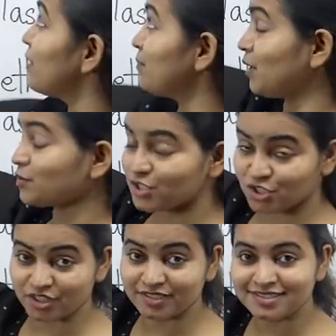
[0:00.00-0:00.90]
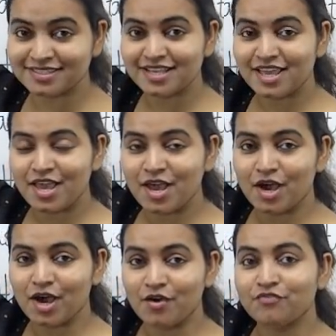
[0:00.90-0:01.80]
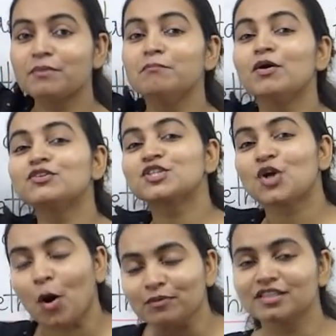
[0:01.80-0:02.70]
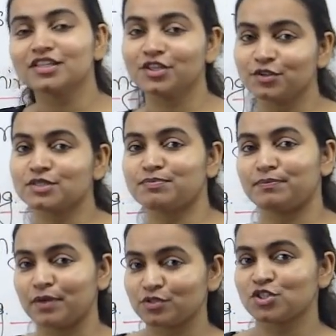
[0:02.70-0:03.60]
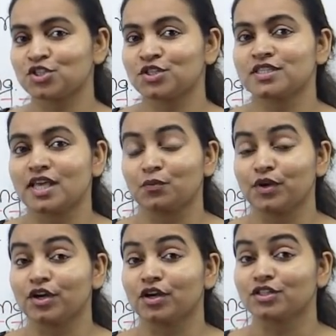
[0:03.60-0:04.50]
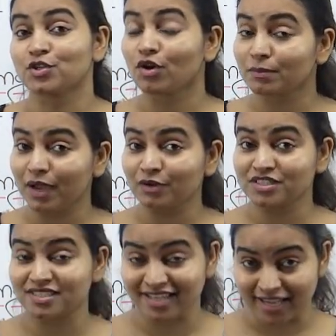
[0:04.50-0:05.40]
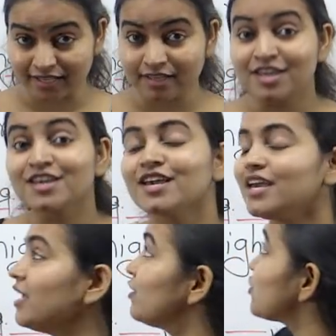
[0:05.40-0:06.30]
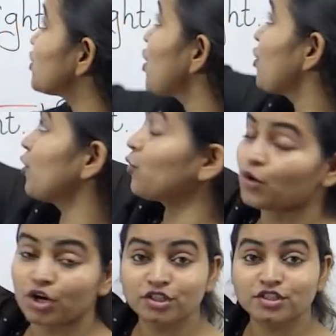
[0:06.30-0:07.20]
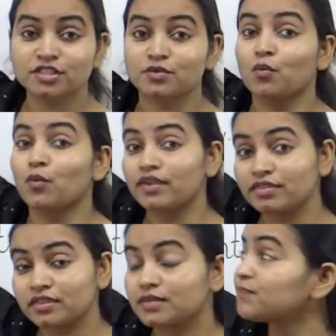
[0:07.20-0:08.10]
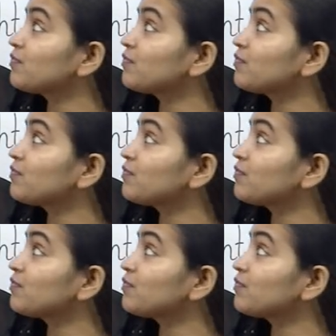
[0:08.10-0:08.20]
prepositions. The most commonly used prepositions that we are going to talk about today is the words with,